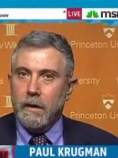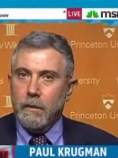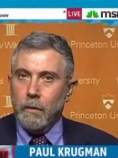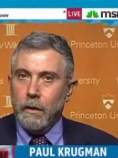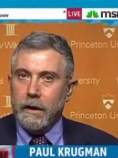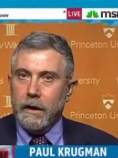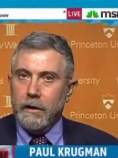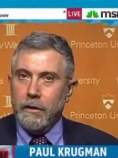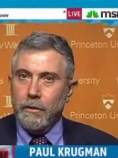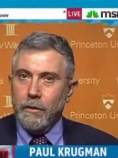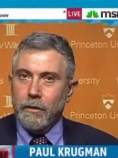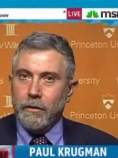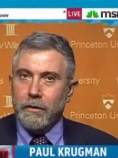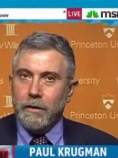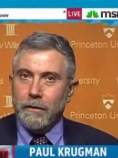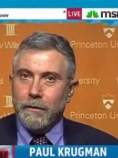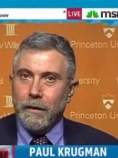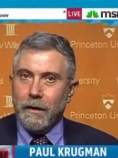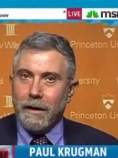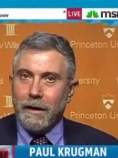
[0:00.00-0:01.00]
that what they do is
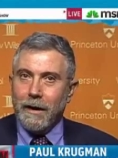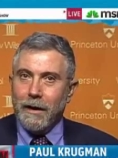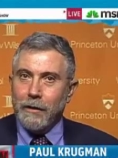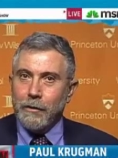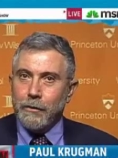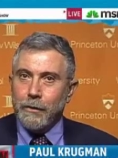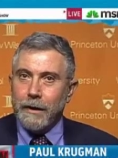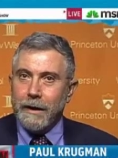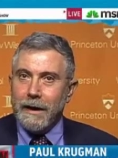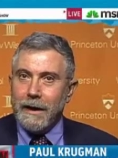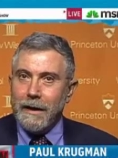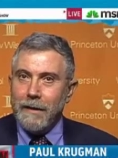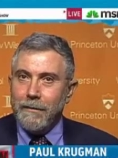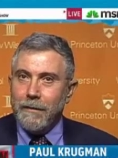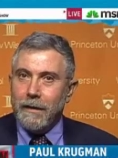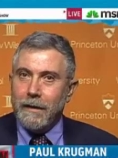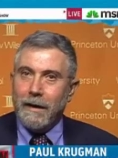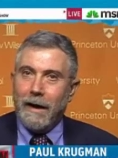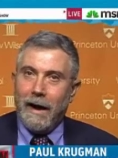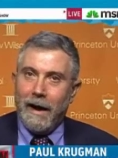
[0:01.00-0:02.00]
good for the country,
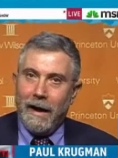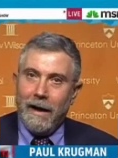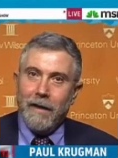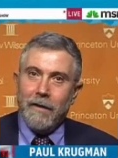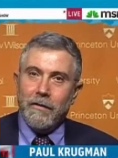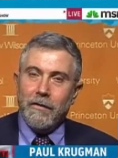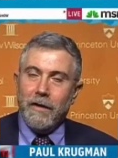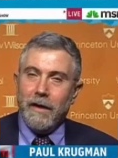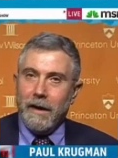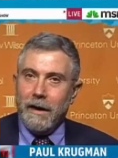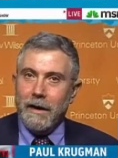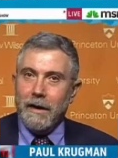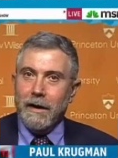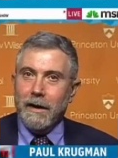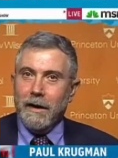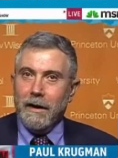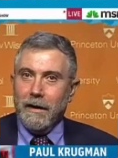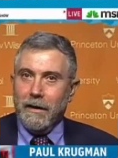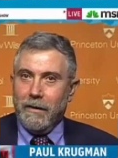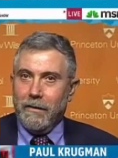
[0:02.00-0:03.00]
even as they,
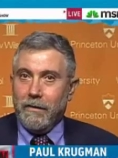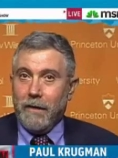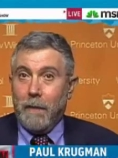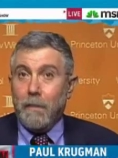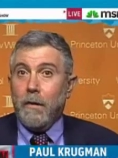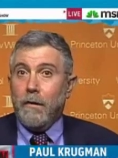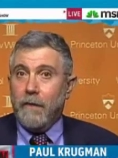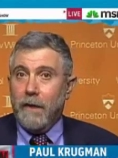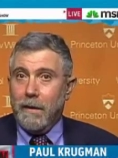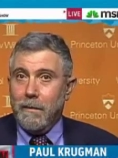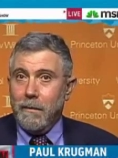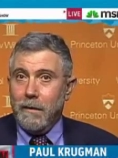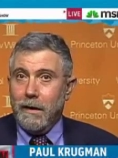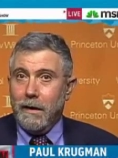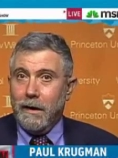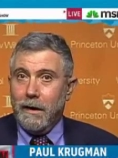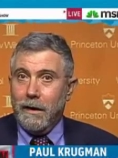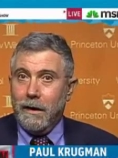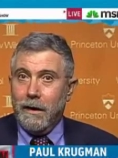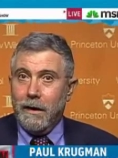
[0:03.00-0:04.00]
some of them,
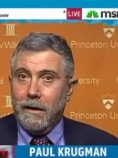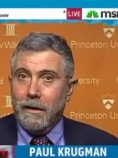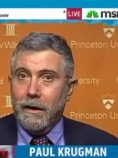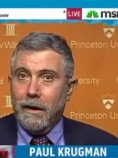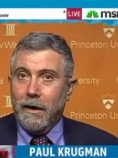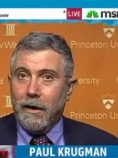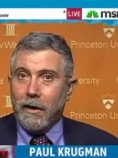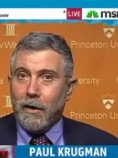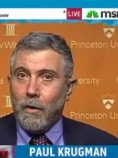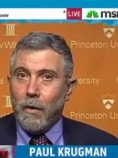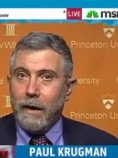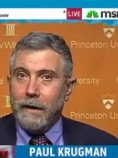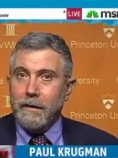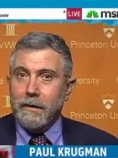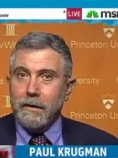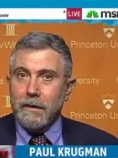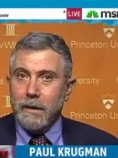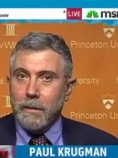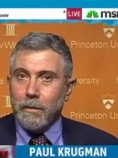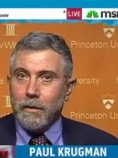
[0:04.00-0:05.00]
are quite
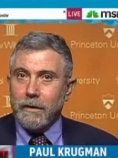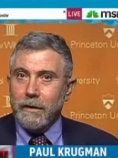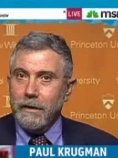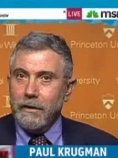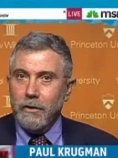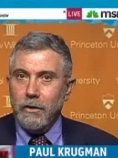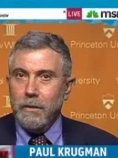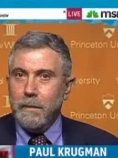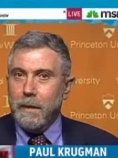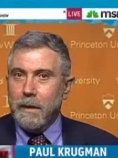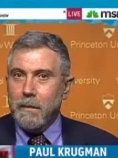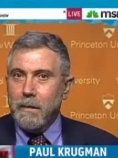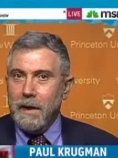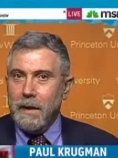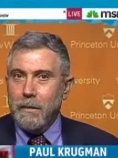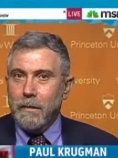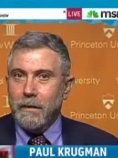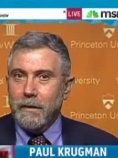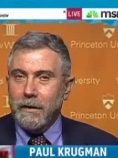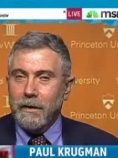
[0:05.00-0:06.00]
deliberately duping
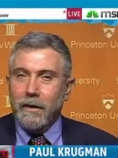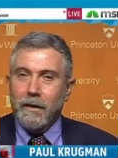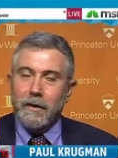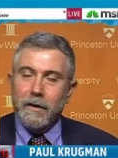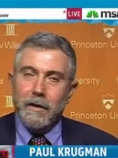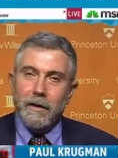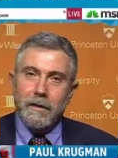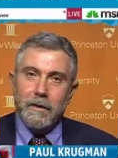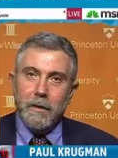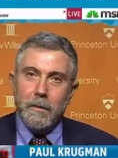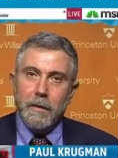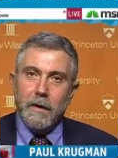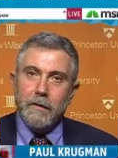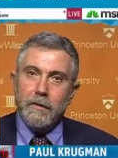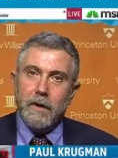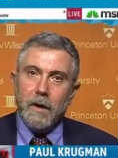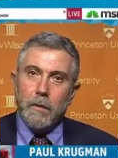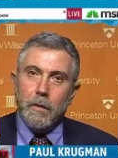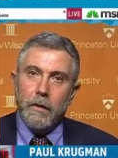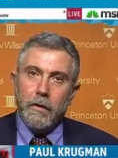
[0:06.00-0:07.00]
people. You know, a little bit
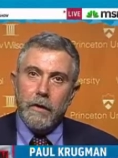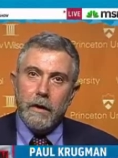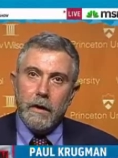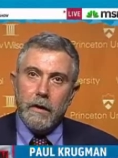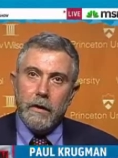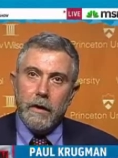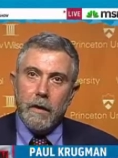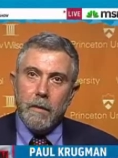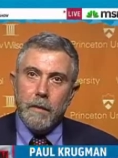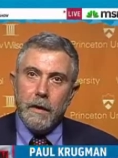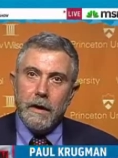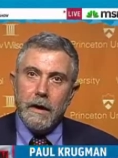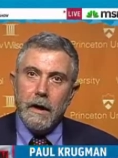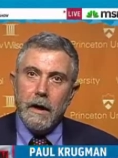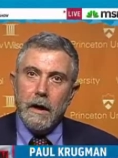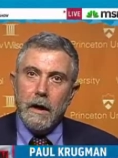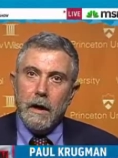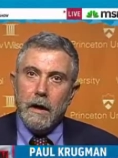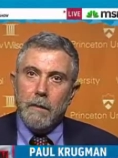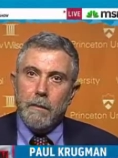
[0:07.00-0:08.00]
of doublethink there. But
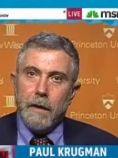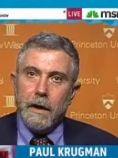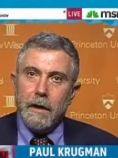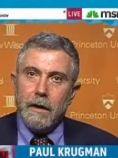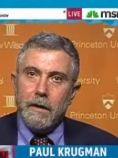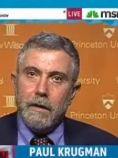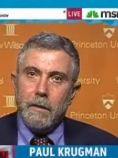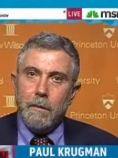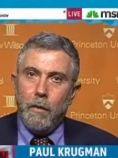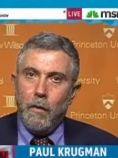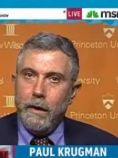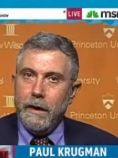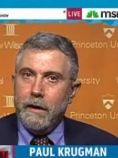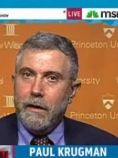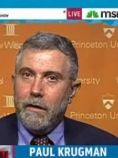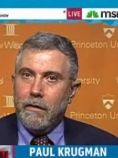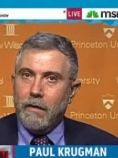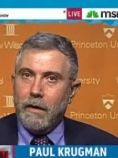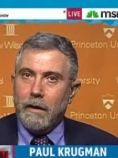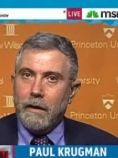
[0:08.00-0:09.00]
the
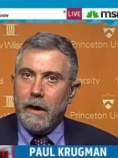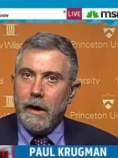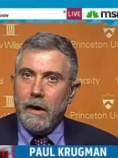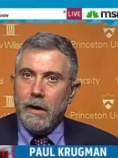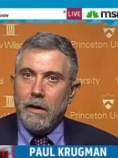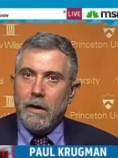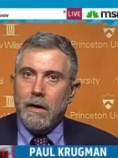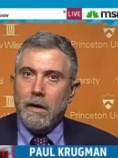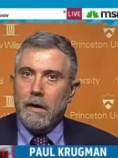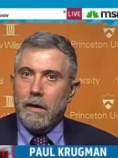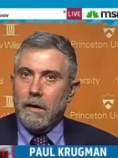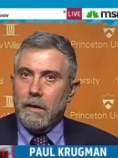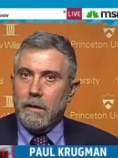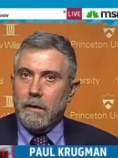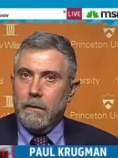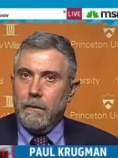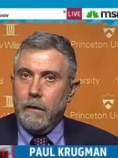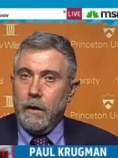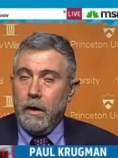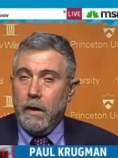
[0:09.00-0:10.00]
point is that they
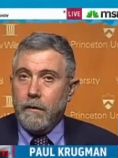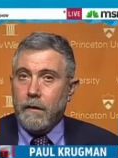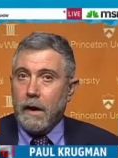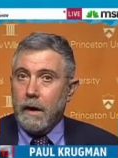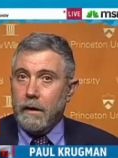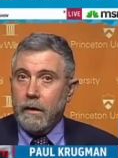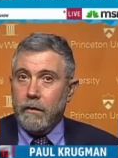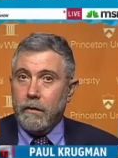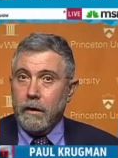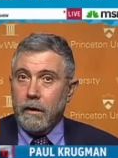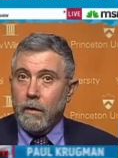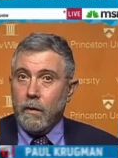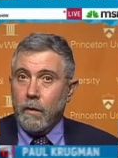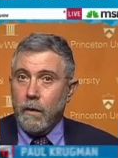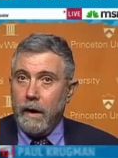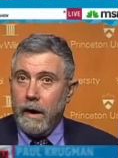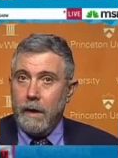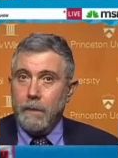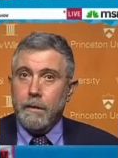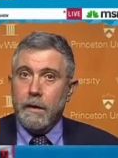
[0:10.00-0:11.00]
are, you know, they've got this
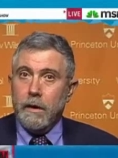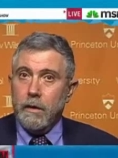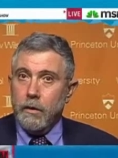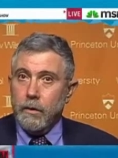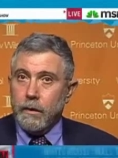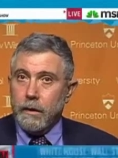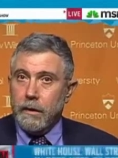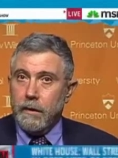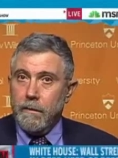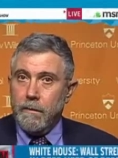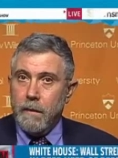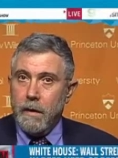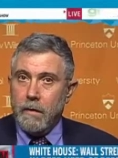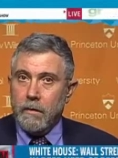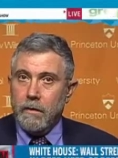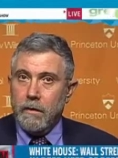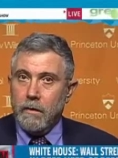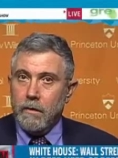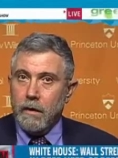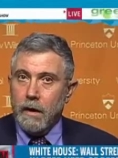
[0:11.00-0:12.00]
incredibly lucrative
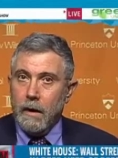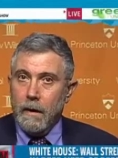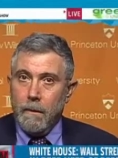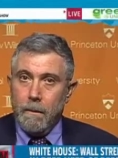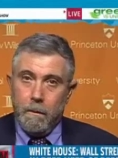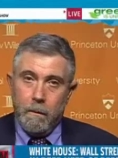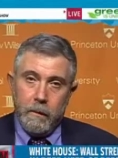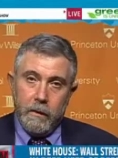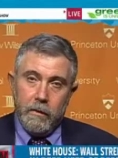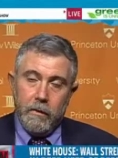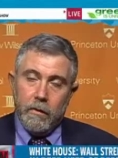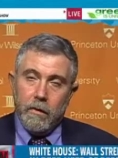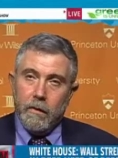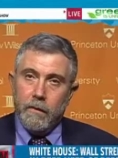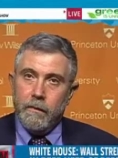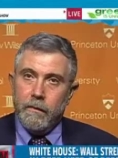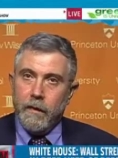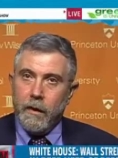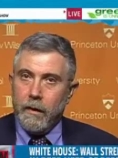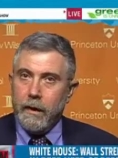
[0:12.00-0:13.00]
business, which is a
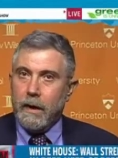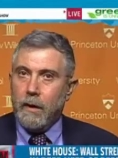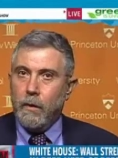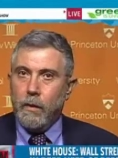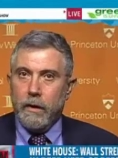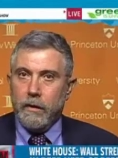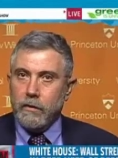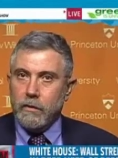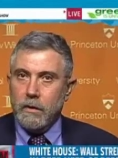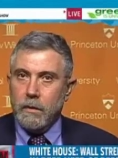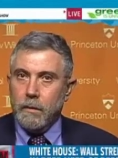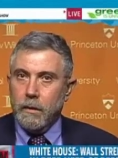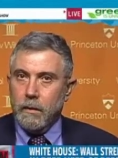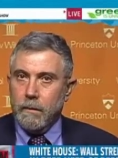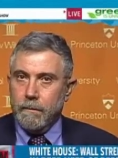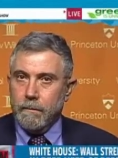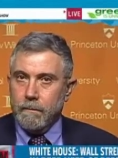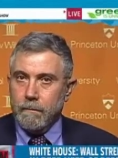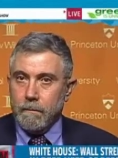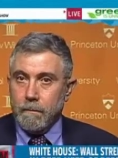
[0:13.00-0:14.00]
very questionable,